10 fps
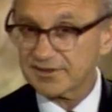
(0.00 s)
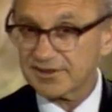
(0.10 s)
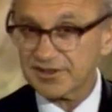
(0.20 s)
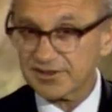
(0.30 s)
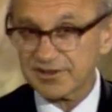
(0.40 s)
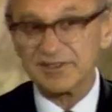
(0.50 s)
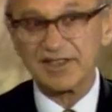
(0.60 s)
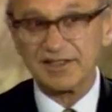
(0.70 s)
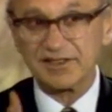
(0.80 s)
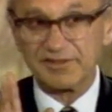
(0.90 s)
it turns
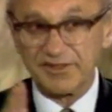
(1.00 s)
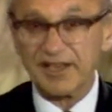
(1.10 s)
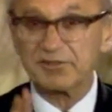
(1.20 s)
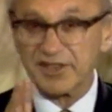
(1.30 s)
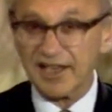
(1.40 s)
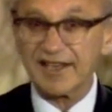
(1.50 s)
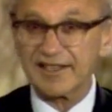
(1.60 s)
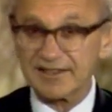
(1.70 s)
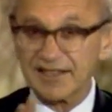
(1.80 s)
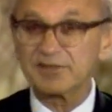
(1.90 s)
out that if they were getting
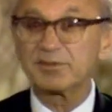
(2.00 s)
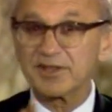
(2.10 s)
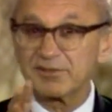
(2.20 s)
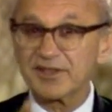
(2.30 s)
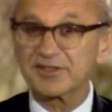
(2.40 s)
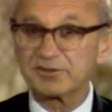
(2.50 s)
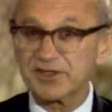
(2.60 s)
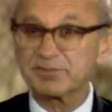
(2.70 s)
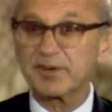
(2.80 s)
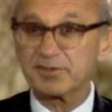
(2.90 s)
it, they would be among the
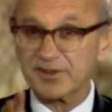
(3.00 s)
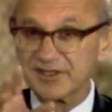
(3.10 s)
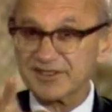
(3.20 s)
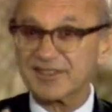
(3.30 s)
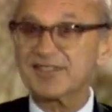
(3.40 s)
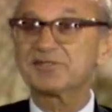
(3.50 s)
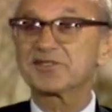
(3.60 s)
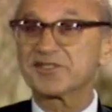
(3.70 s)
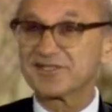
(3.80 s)
rich people in this country.